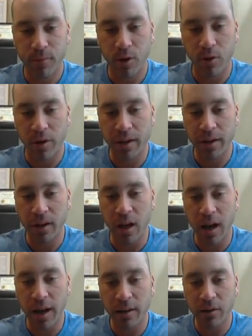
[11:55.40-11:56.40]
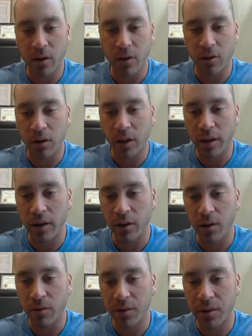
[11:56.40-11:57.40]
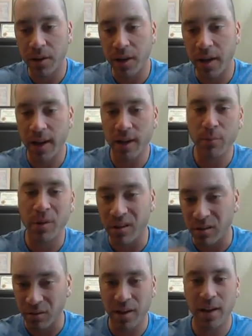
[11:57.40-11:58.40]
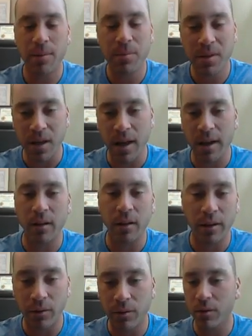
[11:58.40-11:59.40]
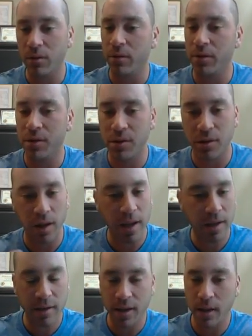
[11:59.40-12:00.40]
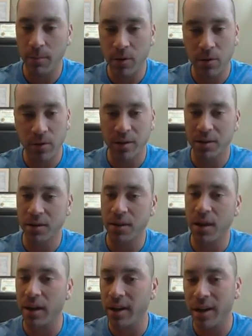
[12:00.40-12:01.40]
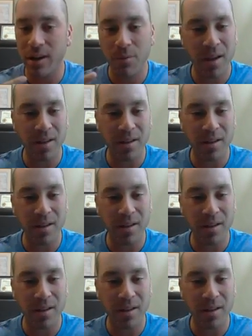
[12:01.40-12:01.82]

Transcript: green line go clear over to the end, but it'll keep cycling through, and just let it keep doing its thing. Again, it may